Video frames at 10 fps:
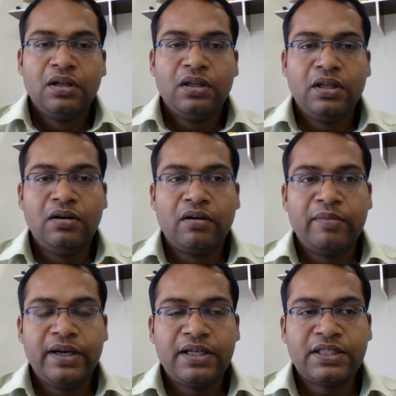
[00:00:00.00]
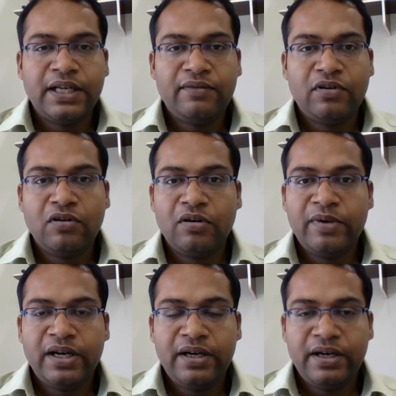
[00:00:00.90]
the government itself or
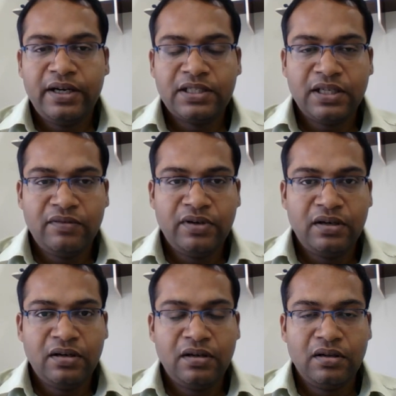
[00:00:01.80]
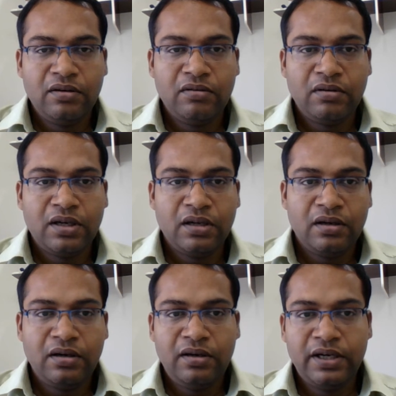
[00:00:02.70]
government entity itself
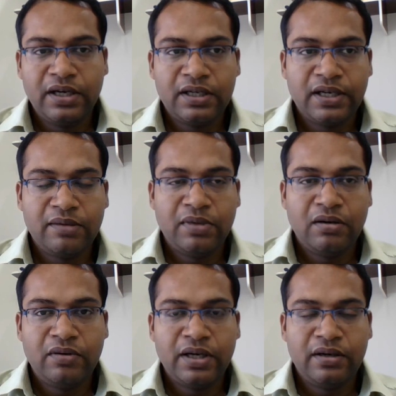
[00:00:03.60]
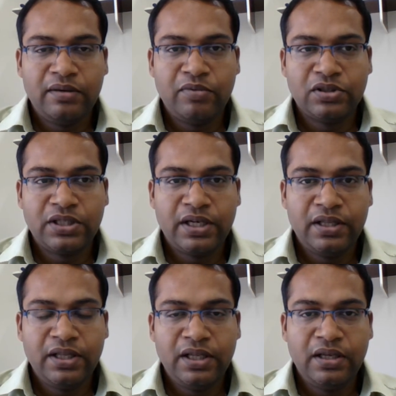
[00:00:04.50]
will deduct that amount and deposit in
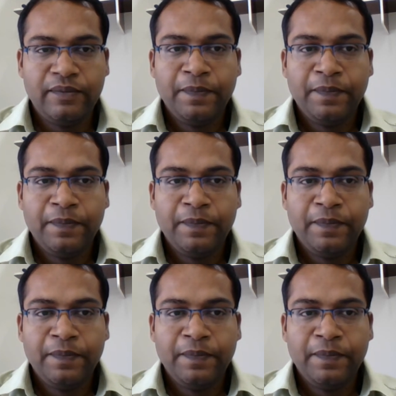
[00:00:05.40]
the